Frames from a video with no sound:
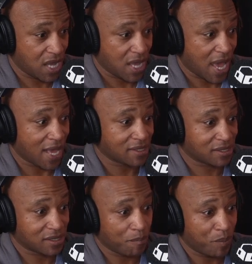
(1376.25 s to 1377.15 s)
as
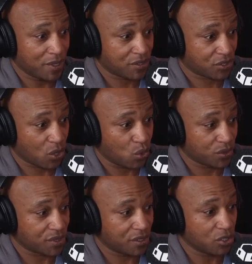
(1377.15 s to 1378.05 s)
stepping stones
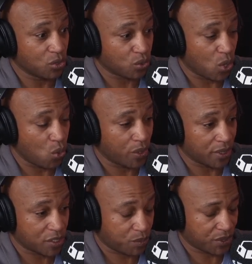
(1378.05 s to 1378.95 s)
and growing
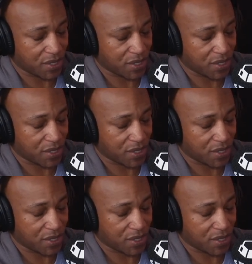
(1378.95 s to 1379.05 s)
experience.